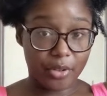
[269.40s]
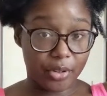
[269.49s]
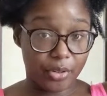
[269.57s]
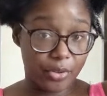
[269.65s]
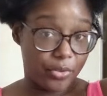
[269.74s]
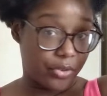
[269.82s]
you're
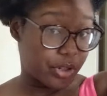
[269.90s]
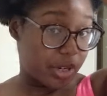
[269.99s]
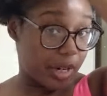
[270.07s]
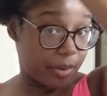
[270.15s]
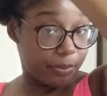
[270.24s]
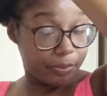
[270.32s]
going to do for the
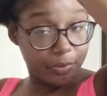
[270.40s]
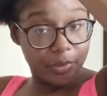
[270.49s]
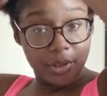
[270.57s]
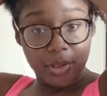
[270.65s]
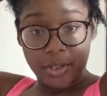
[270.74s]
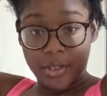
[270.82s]
day.
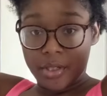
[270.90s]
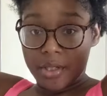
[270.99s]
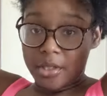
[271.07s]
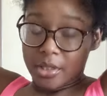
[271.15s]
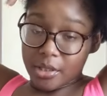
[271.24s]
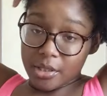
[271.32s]

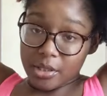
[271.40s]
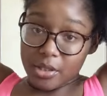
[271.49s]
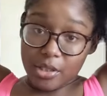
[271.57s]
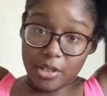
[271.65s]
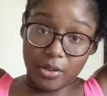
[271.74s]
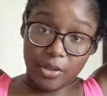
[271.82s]

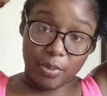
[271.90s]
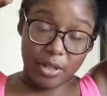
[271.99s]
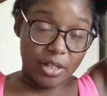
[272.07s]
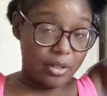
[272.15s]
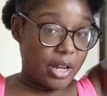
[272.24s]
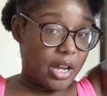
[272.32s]
So
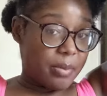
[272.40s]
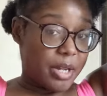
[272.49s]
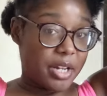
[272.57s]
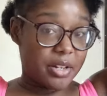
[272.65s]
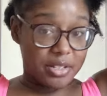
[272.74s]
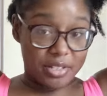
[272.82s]
depending on how my
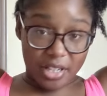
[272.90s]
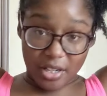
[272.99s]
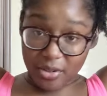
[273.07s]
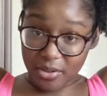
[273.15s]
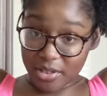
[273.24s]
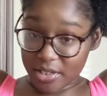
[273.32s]
hair is
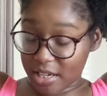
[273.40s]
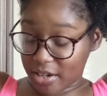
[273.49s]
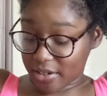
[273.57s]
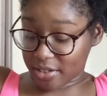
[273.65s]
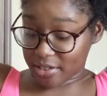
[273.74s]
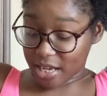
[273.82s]
tangled is how
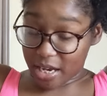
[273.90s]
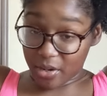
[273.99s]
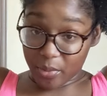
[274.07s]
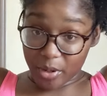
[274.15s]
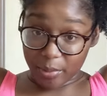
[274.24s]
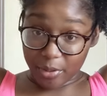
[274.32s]
I
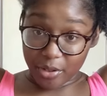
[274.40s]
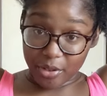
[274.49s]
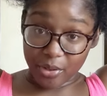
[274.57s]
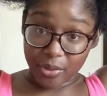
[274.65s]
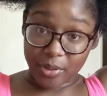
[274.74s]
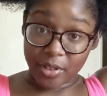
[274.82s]
decide what I'm going to
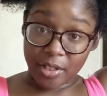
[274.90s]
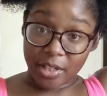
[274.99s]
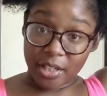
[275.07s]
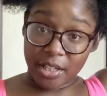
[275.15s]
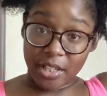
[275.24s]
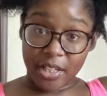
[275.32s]
do.
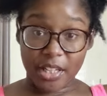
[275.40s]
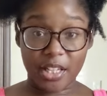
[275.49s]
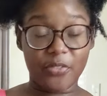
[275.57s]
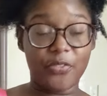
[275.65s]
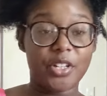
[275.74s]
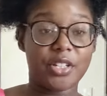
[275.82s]

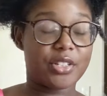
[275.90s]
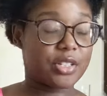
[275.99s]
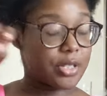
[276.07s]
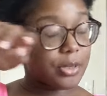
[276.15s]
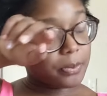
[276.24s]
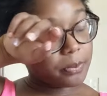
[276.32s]
If
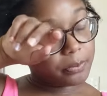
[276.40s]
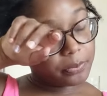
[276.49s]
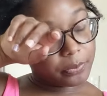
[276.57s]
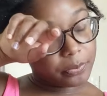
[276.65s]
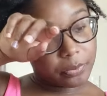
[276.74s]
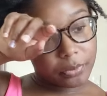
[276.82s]
it's
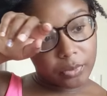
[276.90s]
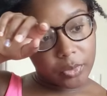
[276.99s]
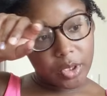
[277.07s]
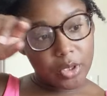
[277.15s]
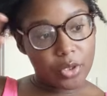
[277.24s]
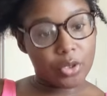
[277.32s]

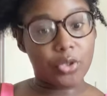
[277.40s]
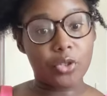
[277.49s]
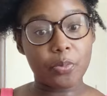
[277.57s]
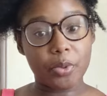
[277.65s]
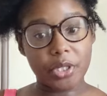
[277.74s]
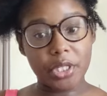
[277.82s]

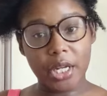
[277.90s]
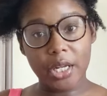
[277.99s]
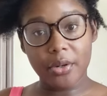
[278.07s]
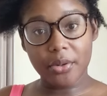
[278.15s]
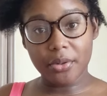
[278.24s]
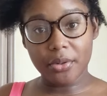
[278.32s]
super
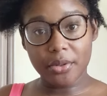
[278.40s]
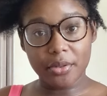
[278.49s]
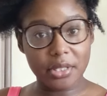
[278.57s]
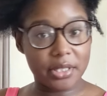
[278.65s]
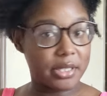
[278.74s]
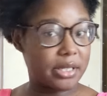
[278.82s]

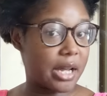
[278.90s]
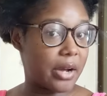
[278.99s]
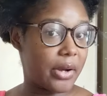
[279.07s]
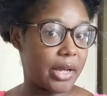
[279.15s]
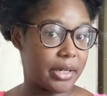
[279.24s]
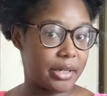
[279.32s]
tangled, this is
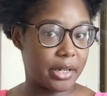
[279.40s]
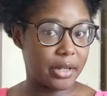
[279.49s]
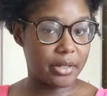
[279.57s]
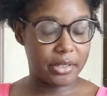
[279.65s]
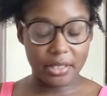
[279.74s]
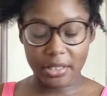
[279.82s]
how I
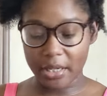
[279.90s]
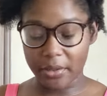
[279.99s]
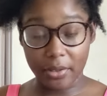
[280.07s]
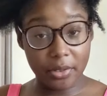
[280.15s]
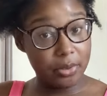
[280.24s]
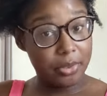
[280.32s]

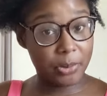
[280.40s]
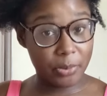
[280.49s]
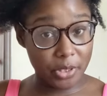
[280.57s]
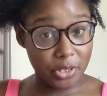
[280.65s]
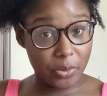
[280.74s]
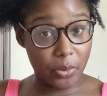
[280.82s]
detangle it. So
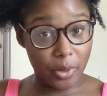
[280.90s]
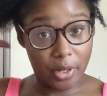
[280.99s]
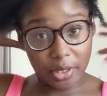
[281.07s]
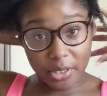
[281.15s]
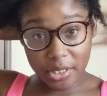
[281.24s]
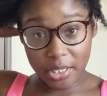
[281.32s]
spritz it with
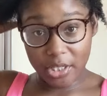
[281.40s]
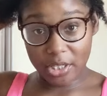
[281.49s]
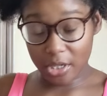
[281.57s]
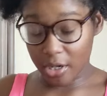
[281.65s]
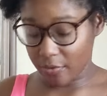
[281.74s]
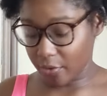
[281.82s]
water,
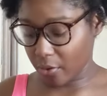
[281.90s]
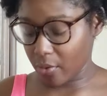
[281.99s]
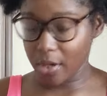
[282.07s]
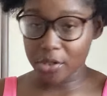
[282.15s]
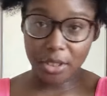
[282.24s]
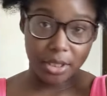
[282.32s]
section it off in
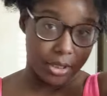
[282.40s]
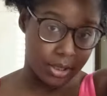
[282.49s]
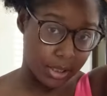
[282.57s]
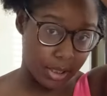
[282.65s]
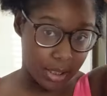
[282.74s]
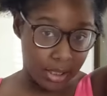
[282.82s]
quadrants.
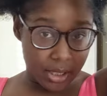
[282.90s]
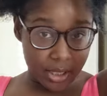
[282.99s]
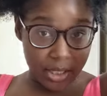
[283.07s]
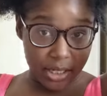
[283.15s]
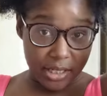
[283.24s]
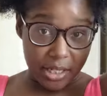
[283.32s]

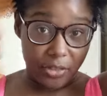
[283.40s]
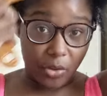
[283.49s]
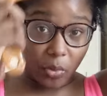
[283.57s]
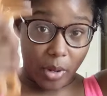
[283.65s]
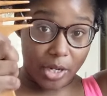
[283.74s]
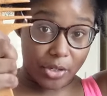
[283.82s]
Then I take
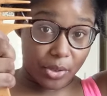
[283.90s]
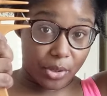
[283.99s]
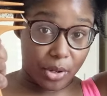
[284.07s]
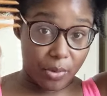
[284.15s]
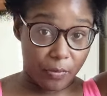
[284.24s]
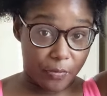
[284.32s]
the wide
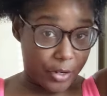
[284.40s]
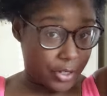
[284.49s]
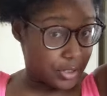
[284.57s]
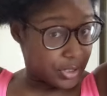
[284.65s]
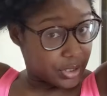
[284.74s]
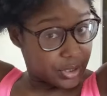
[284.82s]
tooth comb
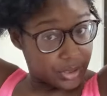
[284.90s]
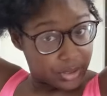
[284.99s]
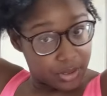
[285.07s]
first,